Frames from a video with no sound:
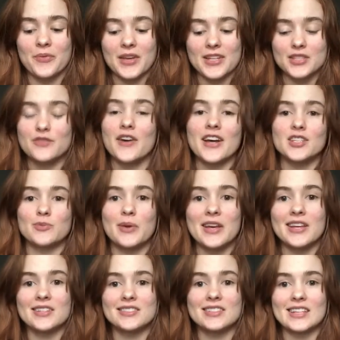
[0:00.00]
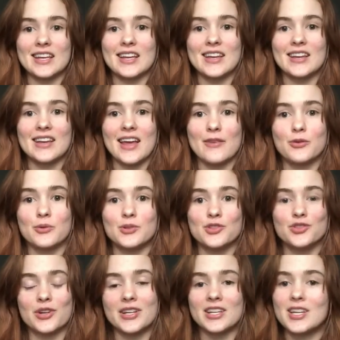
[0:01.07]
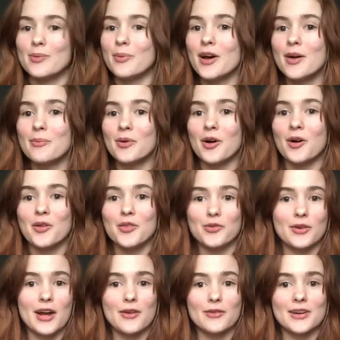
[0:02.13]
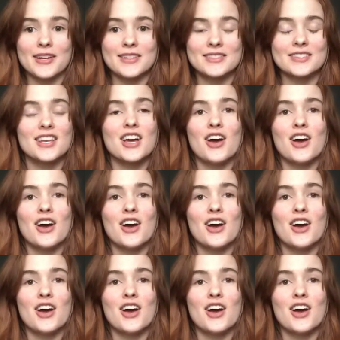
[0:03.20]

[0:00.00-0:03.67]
it's fast paced and everyone's trying to keep up on the rat race,